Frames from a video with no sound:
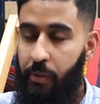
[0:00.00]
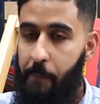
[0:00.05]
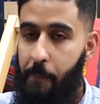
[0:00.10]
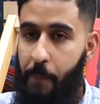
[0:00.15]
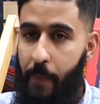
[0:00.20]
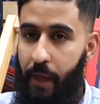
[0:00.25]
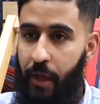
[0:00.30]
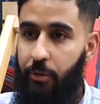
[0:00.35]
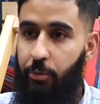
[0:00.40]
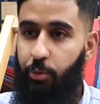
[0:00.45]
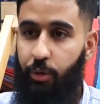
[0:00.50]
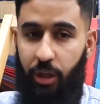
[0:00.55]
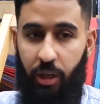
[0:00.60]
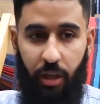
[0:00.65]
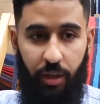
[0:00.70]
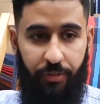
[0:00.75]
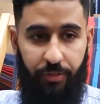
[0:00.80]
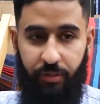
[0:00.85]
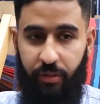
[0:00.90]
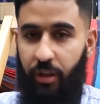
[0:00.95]
And we
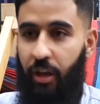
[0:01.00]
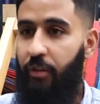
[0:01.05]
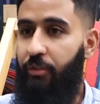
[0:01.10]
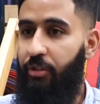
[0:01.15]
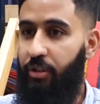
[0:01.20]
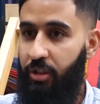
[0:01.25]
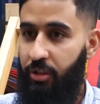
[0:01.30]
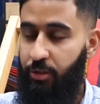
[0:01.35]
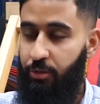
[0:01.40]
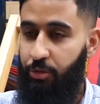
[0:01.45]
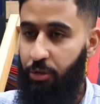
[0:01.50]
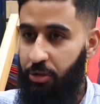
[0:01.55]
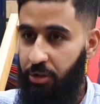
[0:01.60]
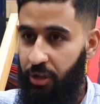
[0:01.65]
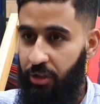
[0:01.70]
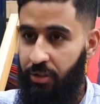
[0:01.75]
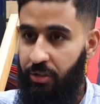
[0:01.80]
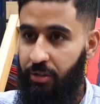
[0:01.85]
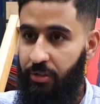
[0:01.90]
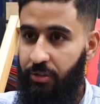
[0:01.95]
left evidence for
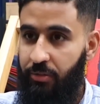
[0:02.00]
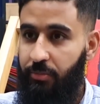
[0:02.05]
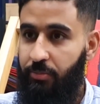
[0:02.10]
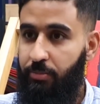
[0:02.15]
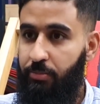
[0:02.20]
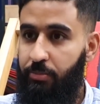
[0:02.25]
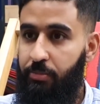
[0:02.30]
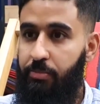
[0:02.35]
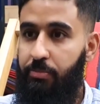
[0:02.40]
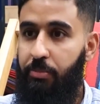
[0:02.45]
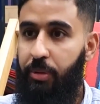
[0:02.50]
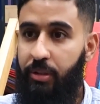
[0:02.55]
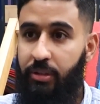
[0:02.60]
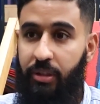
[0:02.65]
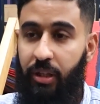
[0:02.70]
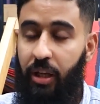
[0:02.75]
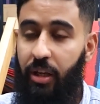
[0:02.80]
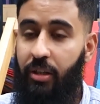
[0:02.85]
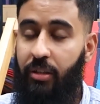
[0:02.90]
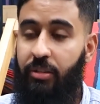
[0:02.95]
this. But
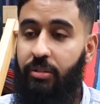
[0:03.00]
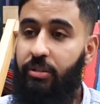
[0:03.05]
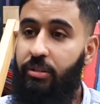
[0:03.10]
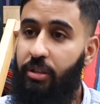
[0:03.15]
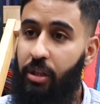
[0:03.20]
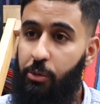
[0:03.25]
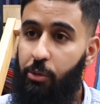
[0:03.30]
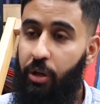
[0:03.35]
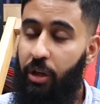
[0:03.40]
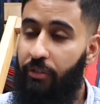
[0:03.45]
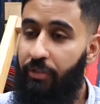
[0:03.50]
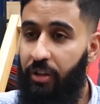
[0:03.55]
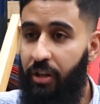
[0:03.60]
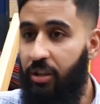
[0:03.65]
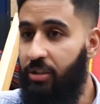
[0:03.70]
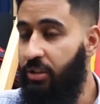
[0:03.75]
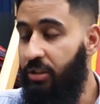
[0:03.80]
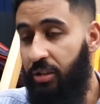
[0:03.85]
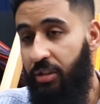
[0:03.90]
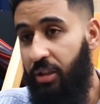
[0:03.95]
there, they were living
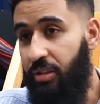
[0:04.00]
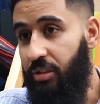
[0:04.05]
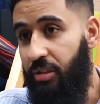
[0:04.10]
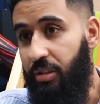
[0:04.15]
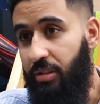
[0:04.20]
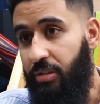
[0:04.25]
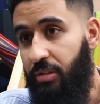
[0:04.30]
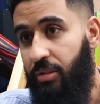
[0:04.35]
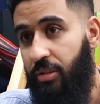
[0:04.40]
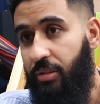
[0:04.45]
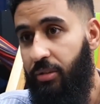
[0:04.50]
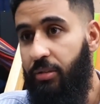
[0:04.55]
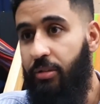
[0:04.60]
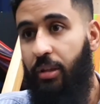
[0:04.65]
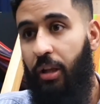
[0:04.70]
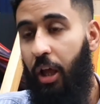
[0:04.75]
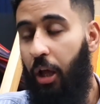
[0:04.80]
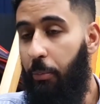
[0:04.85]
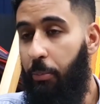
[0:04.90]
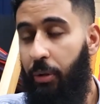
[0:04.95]
in the desert,
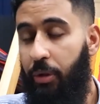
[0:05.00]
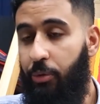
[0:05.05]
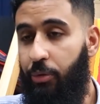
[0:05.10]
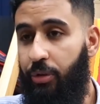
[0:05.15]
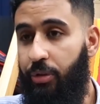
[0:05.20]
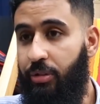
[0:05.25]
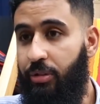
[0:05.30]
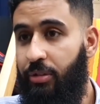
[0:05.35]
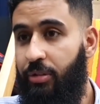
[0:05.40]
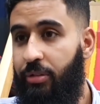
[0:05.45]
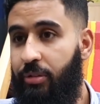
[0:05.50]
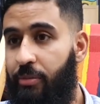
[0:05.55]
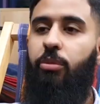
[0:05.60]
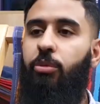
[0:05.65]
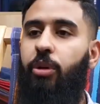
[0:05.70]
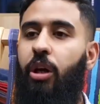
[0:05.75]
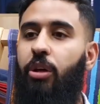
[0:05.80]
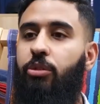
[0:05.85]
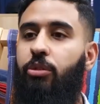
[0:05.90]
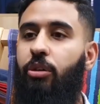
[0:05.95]
like Bedouins.
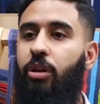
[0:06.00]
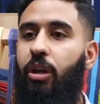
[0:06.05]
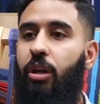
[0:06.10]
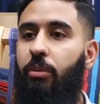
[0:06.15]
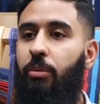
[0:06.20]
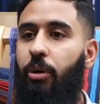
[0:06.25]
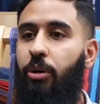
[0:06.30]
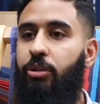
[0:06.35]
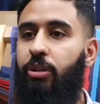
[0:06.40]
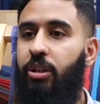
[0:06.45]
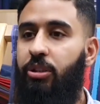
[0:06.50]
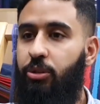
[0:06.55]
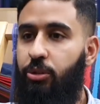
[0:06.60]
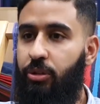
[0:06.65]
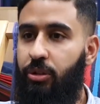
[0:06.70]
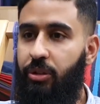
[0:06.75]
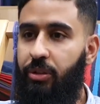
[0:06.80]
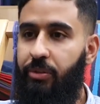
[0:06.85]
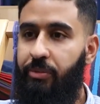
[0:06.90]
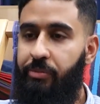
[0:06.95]
We are talking about
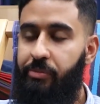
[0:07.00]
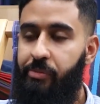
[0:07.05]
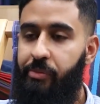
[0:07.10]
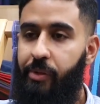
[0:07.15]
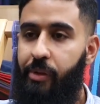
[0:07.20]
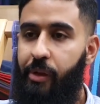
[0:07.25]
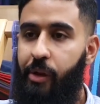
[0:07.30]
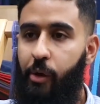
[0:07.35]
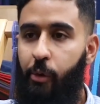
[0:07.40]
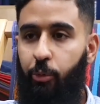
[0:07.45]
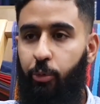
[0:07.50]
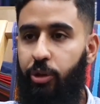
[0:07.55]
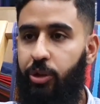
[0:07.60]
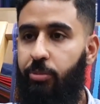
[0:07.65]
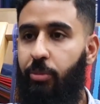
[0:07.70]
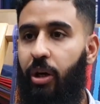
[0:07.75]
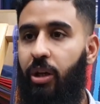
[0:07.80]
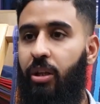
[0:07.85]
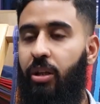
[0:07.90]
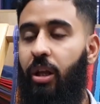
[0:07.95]
history. With
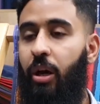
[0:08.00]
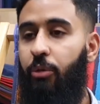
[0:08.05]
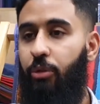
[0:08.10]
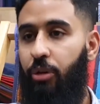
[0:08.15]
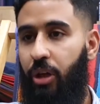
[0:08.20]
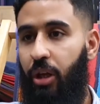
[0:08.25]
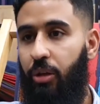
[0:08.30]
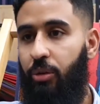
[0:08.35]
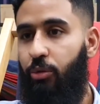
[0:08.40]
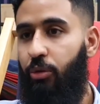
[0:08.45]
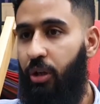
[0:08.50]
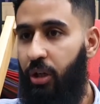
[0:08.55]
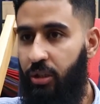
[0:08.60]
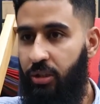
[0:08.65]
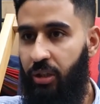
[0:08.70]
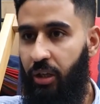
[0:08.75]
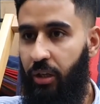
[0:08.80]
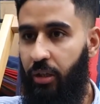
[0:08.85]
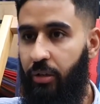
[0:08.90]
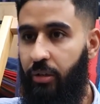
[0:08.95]
money now we can do
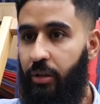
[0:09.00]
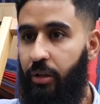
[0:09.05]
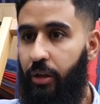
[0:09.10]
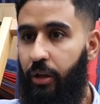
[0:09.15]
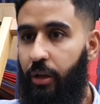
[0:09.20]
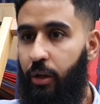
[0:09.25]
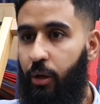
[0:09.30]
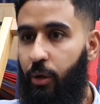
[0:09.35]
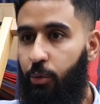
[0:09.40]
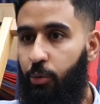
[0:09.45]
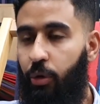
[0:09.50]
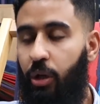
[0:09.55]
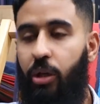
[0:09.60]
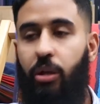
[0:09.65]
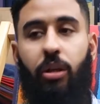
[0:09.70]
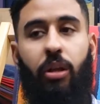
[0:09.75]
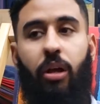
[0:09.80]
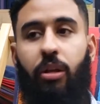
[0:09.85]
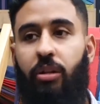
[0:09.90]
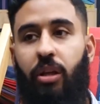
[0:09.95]
anything.
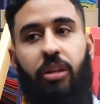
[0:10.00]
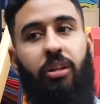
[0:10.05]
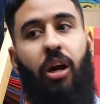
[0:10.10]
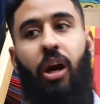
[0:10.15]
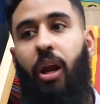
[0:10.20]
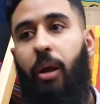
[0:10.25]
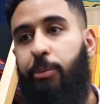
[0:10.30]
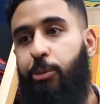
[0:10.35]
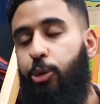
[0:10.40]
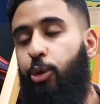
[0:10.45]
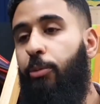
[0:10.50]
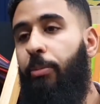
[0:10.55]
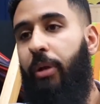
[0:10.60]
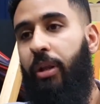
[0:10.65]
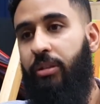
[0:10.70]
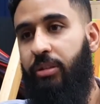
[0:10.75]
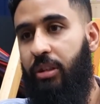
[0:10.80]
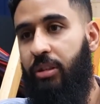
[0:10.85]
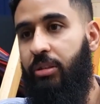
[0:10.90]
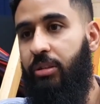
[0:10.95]
Well, not Arabs who
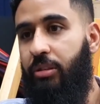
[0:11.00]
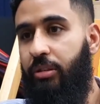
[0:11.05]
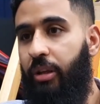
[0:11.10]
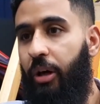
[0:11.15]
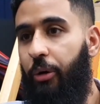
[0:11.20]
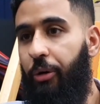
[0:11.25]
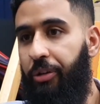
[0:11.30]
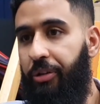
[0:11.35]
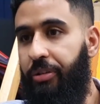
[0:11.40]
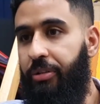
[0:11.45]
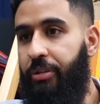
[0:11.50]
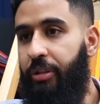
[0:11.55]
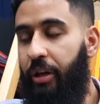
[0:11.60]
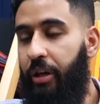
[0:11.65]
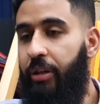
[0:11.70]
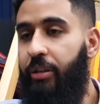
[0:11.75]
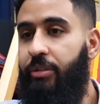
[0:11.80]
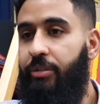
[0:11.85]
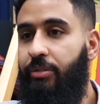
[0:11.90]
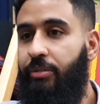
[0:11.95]
built this tower,
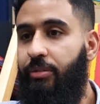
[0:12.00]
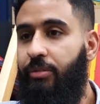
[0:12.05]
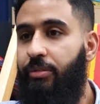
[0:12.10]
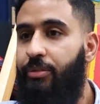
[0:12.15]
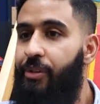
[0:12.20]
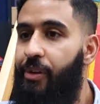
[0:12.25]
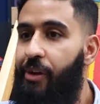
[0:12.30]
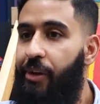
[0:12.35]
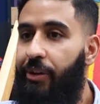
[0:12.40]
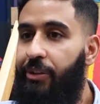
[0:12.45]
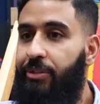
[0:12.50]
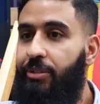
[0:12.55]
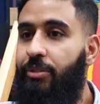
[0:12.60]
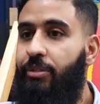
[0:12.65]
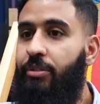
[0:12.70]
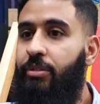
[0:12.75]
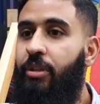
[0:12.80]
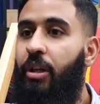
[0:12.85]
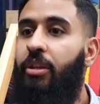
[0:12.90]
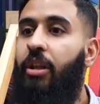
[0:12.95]
right?
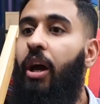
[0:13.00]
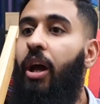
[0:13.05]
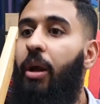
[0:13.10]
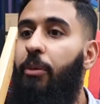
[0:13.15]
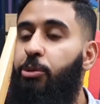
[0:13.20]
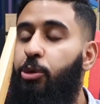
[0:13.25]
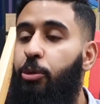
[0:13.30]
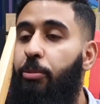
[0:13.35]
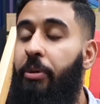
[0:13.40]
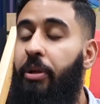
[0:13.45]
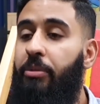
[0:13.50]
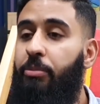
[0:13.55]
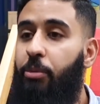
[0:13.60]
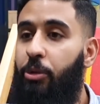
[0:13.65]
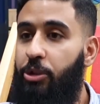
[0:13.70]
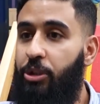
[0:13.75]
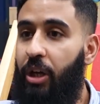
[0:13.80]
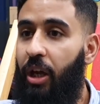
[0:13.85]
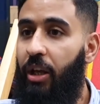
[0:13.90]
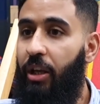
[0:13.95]
Not Arabs who built
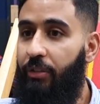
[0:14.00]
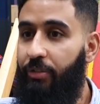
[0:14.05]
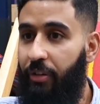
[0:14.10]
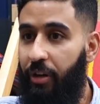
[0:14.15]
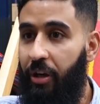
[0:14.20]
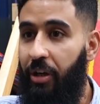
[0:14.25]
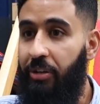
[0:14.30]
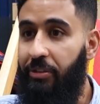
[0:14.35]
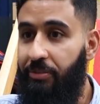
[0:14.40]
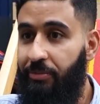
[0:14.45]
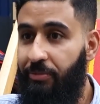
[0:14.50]
Burj Khalifa, right?